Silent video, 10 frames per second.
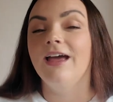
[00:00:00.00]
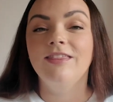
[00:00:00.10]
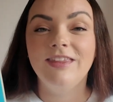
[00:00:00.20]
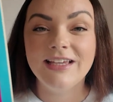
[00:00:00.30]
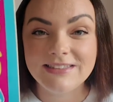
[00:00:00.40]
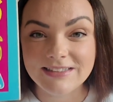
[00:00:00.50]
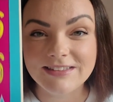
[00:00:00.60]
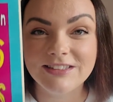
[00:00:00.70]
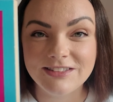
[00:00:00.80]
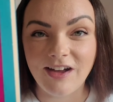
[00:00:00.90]
This is
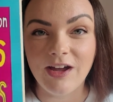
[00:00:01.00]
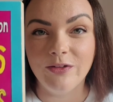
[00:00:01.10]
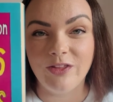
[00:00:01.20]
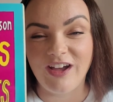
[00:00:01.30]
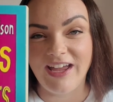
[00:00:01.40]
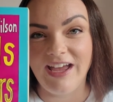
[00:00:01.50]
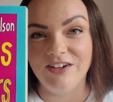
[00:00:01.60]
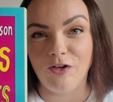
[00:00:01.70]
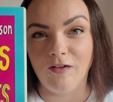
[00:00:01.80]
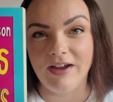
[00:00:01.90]
the style that I
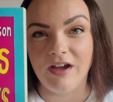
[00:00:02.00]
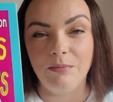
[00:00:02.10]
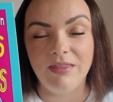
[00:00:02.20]
had growing up.